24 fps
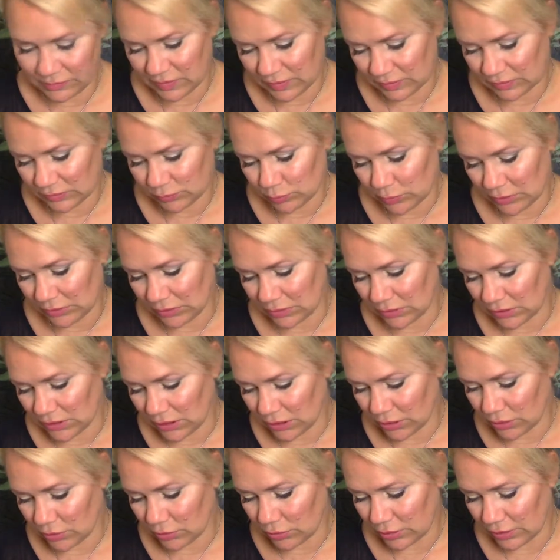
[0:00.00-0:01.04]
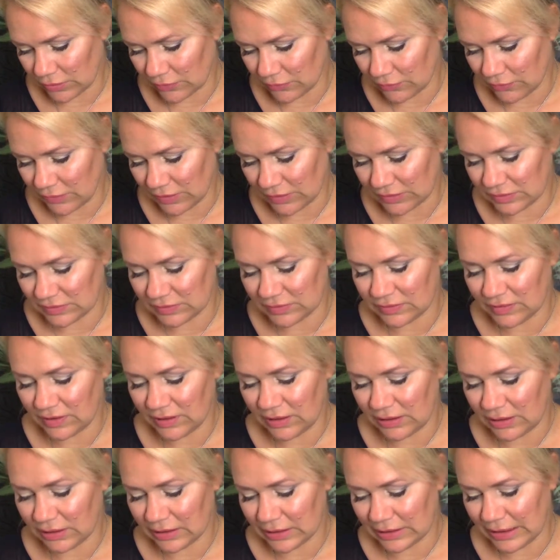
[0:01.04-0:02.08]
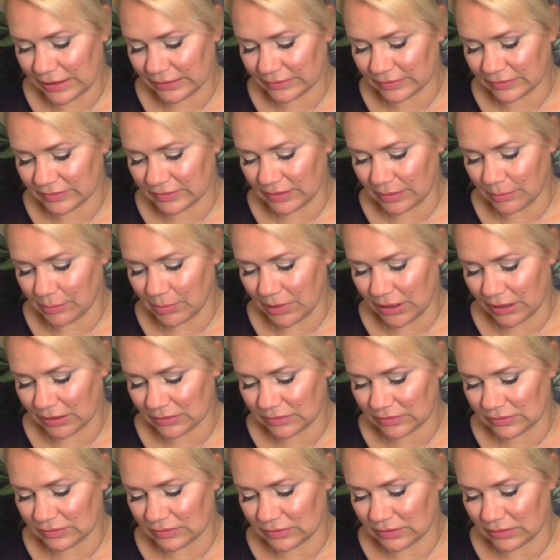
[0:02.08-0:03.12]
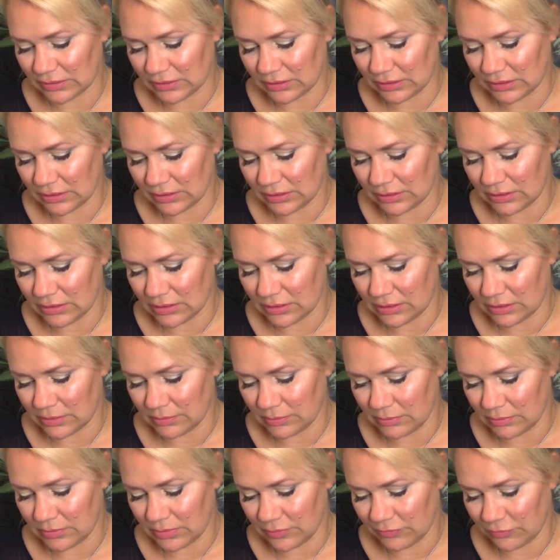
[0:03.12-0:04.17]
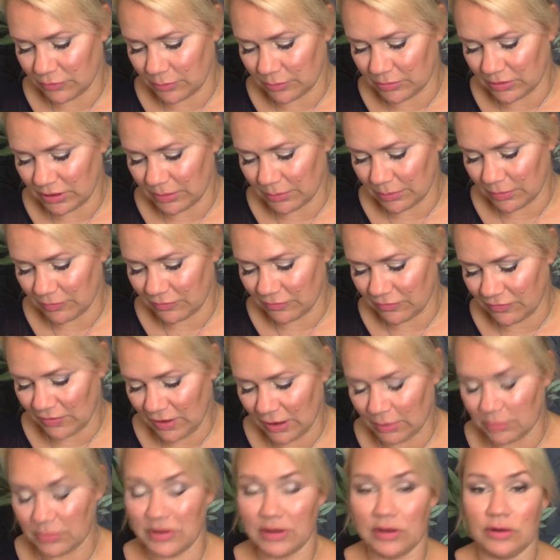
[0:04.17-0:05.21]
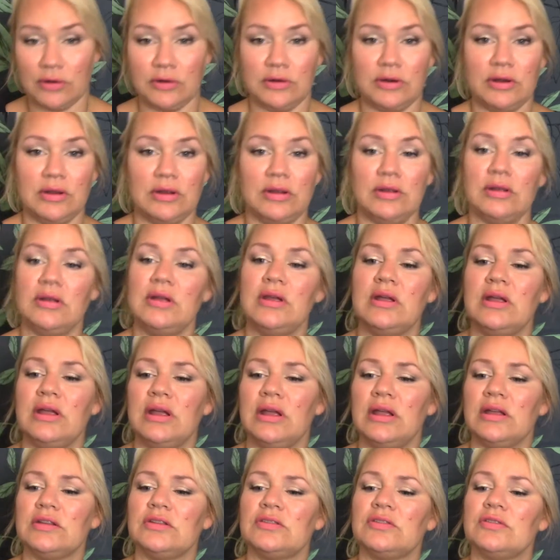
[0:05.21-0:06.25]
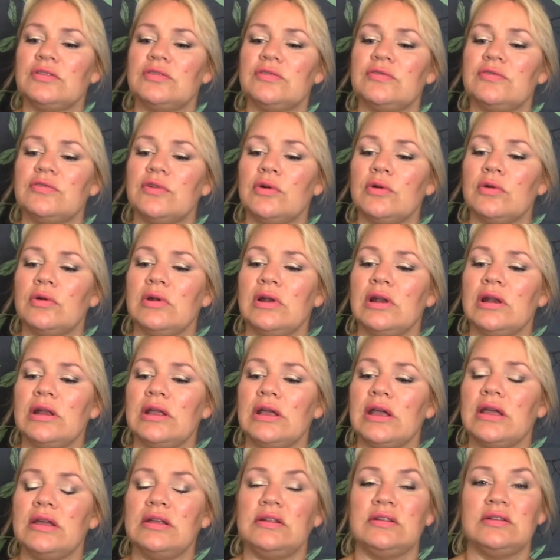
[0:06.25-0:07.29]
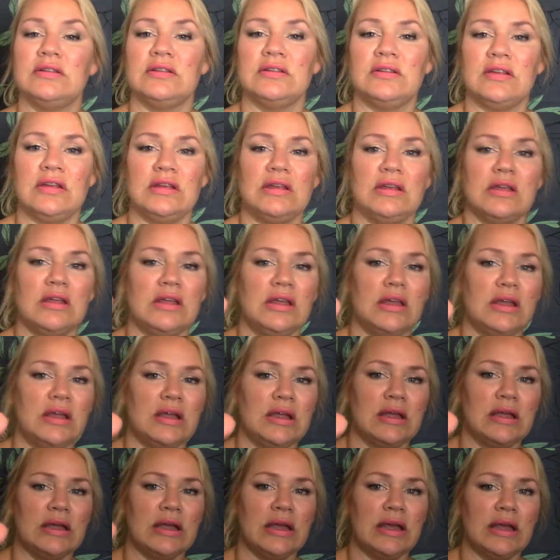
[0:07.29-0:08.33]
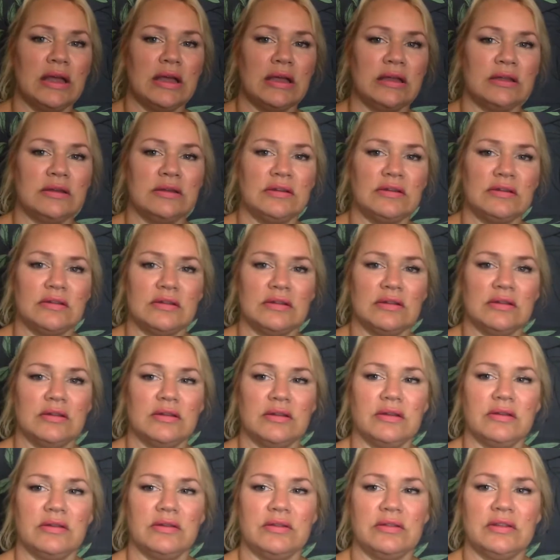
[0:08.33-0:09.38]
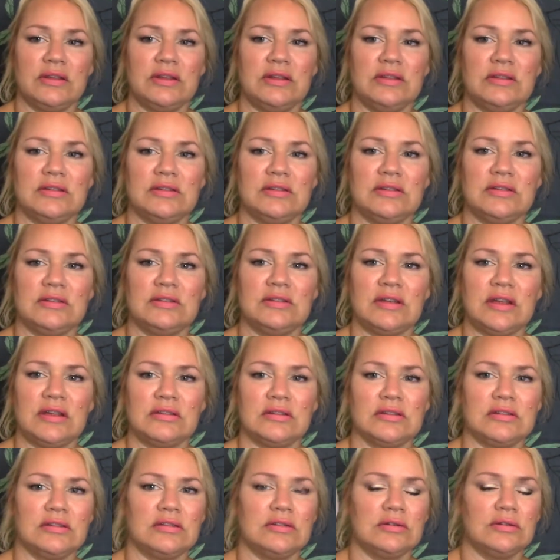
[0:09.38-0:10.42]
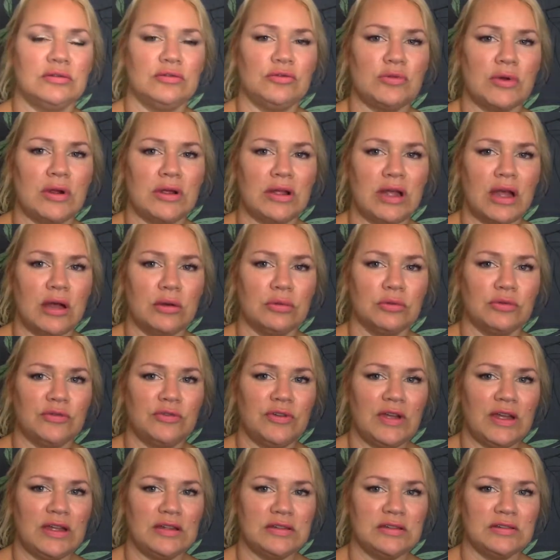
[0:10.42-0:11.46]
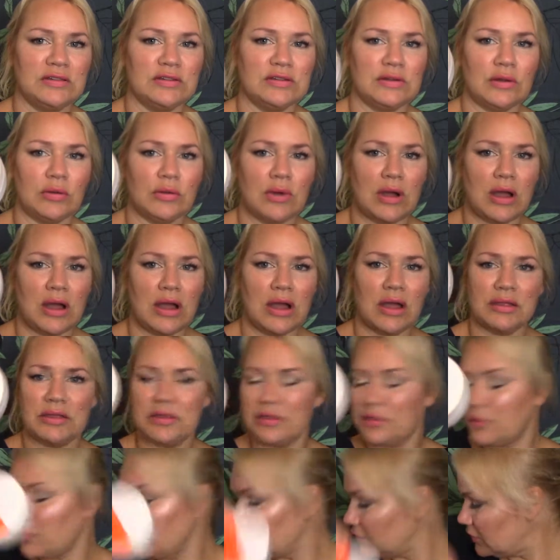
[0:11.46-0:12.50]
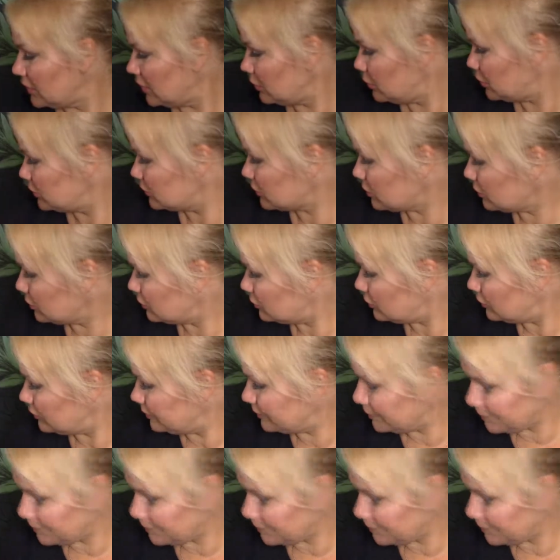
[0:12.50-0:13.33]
this one, Glycolic Fix Daily Cleansing Pads um, from Nip and Fab. They are exfoliating and these tends to dry out fast so I thought I was going